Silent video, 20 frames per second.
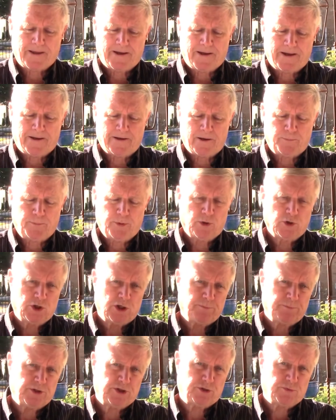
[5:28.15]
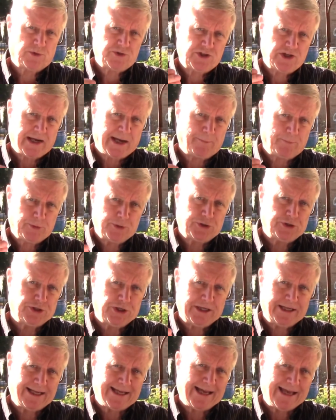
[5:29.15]
on our pilgrimage was the
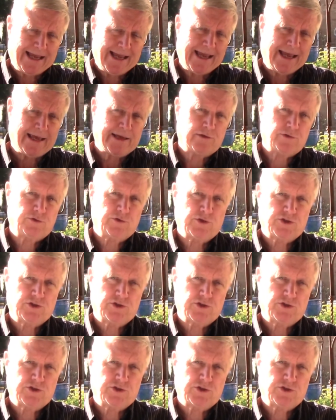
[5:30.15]
opportunity I had